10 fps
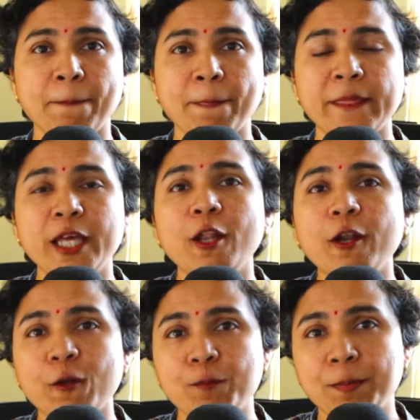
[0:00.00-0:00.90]
there are a
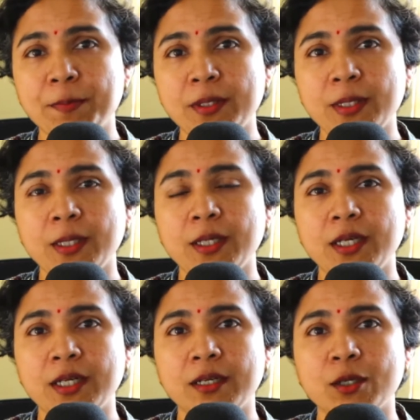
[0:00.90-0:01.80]
lot of people
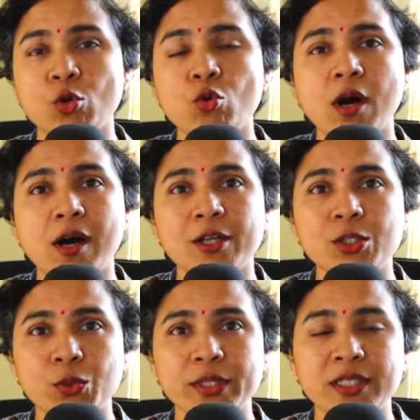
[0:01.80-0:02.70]
who
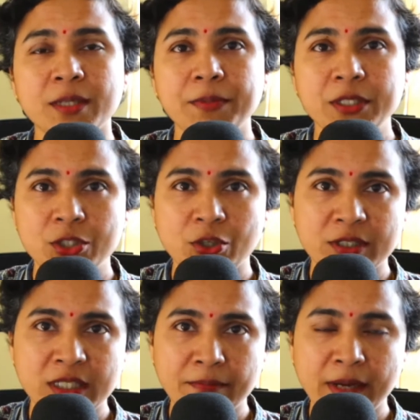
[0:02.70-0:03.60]
are doing the
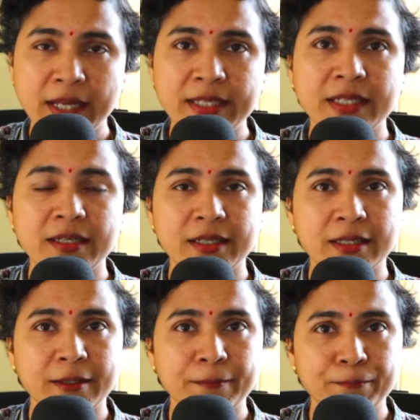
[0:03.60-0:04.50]
print-on-demand,
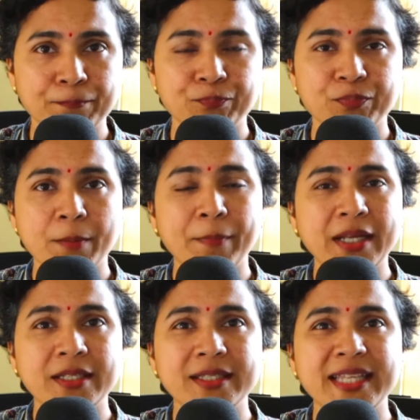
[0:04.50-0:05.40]

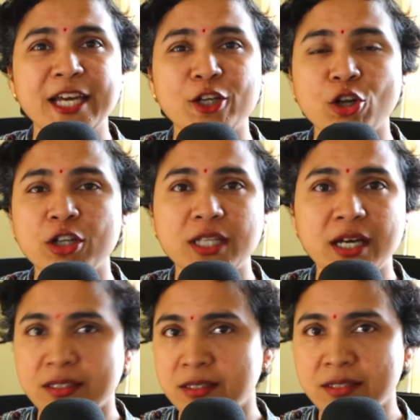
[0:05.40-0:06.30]
but they are not
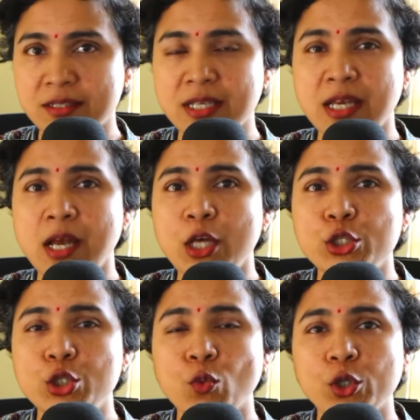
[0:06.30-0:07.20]
artists.
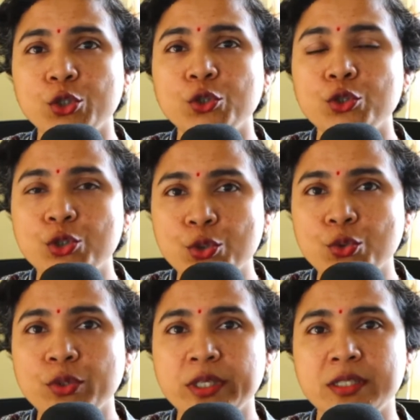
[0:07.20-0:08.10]
So what you could
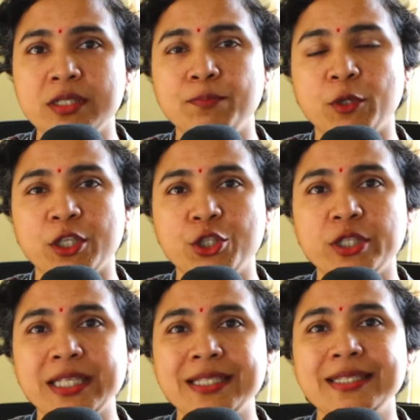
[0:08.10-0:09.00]
do is
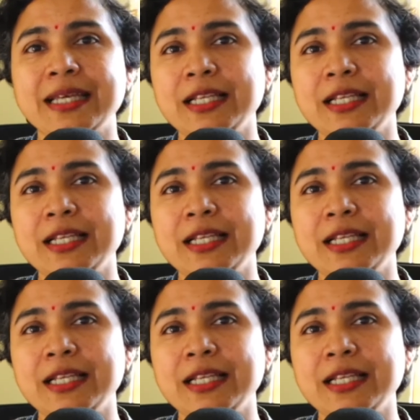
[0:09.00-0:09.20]
potentially sell